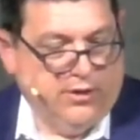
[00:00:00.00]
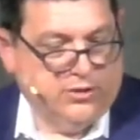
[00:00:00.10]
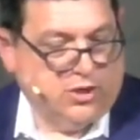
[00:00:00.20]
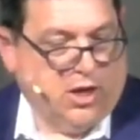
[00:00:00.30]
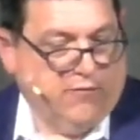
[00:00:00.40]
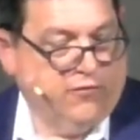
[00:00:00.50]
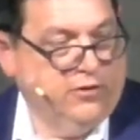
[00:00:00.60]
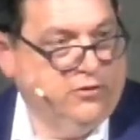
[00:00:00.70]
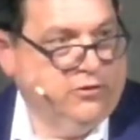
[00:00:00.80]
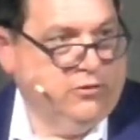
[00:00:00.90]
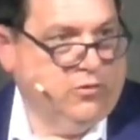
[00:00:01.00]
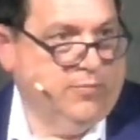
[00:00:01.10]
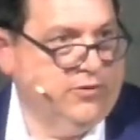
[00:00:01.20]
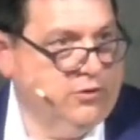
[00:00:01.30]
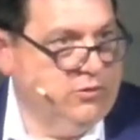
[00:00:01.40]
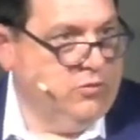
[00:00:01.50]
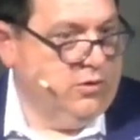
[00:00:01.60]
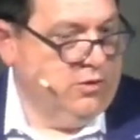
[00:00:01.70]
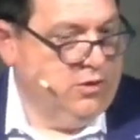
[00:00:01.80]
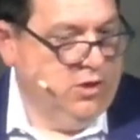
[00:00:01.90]
his offering to the Lord, but the
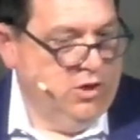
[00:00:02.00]
Lord